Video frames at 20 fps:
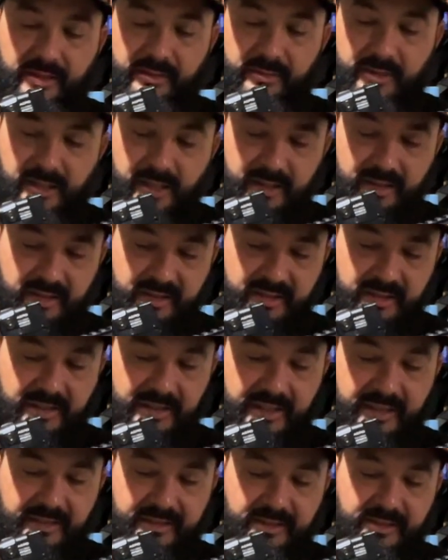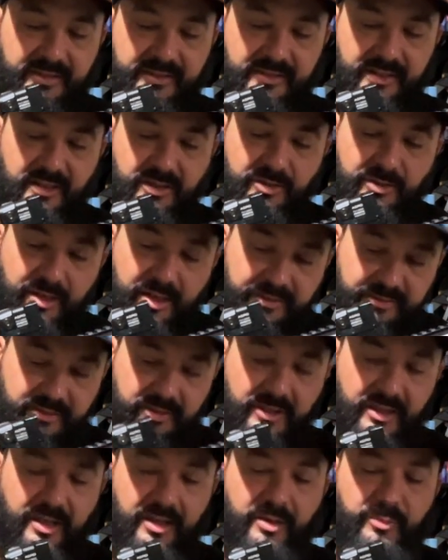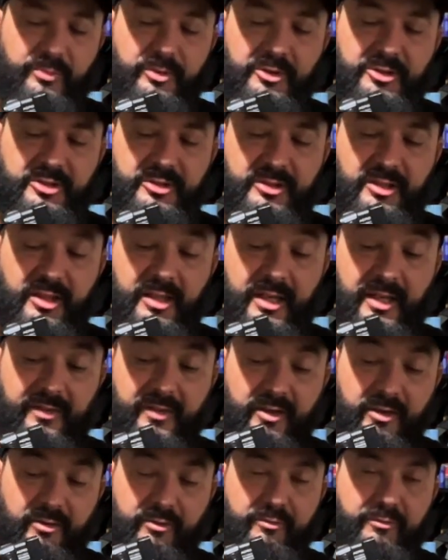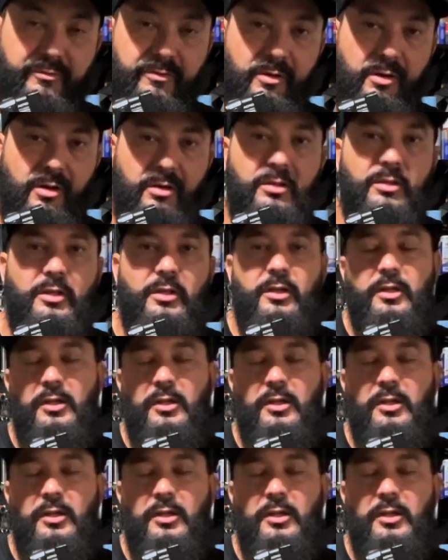it'll kind of sit like this and you have to kind of push it in and then it'll fall.